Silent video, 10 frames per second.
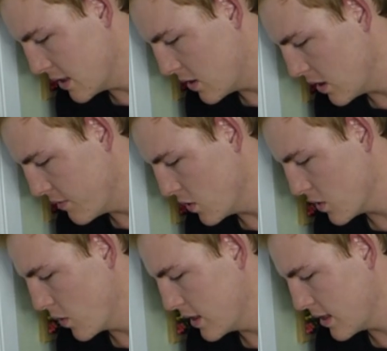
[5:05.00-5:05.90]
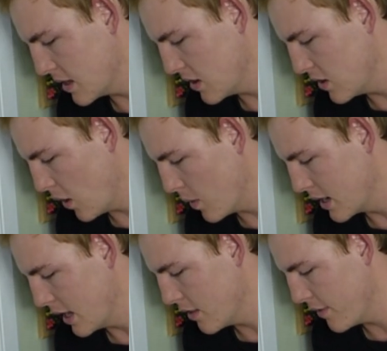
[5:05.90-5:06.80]
since you live in North Queensland? Do you know what
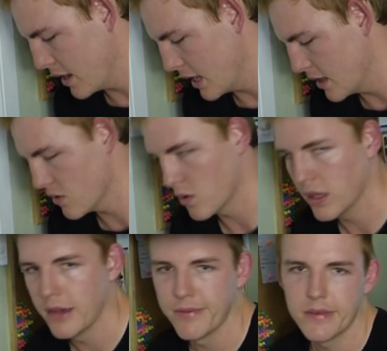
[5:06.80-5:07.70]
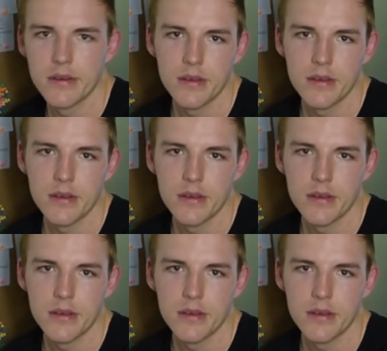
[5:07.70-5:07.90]
an elevator is or a lift?